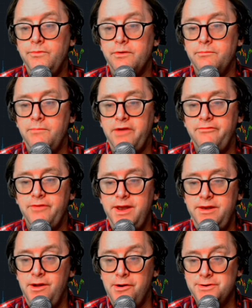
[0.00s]
my
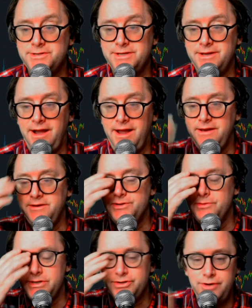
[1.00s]
friend knows that I
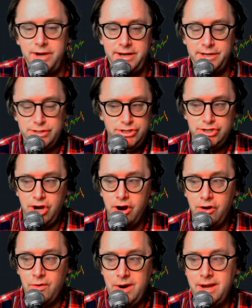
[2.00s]
do a trading
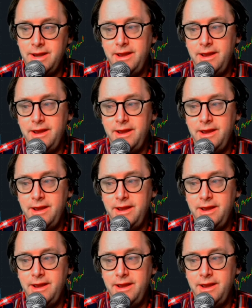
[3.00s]
show